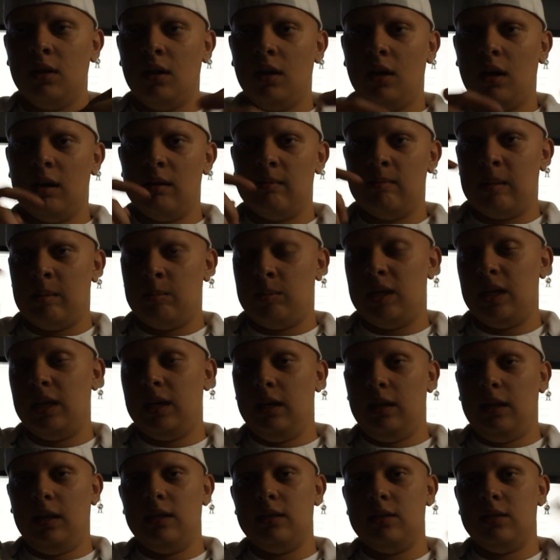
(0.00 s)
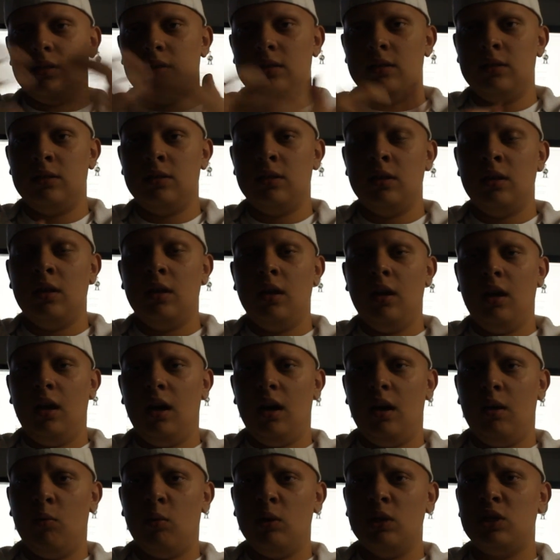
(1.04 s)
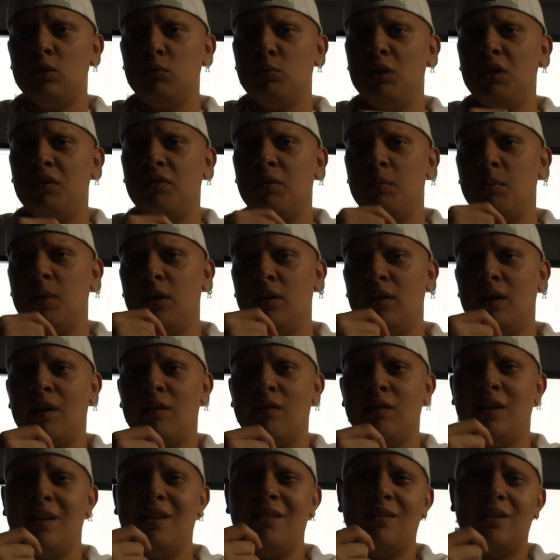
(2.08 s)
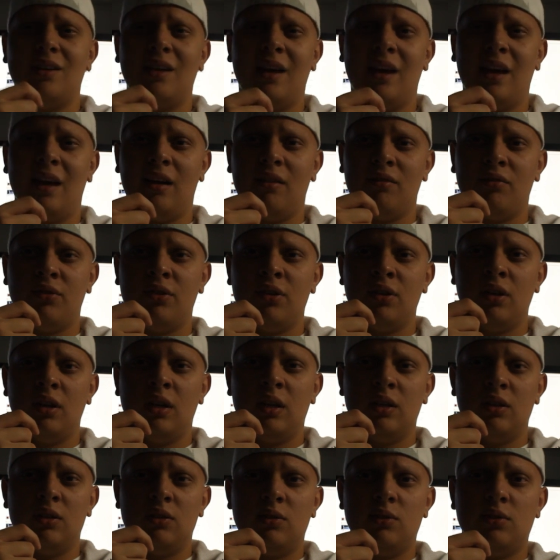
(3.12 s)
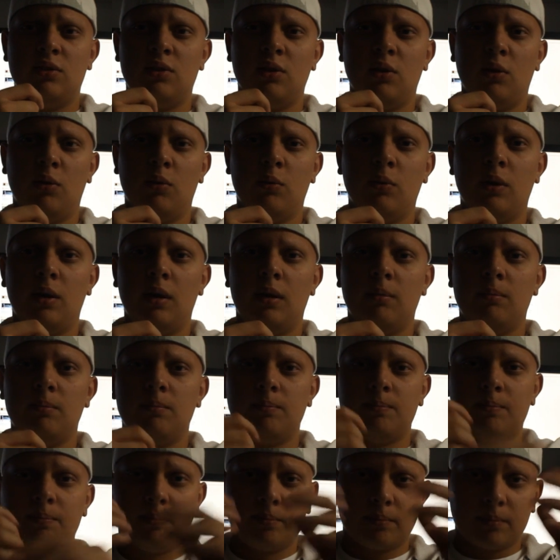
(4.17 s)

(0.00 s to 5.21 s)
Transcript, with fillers: Um, I'm taking lessons uh, once a week for about an hour, an hour and a half. So um,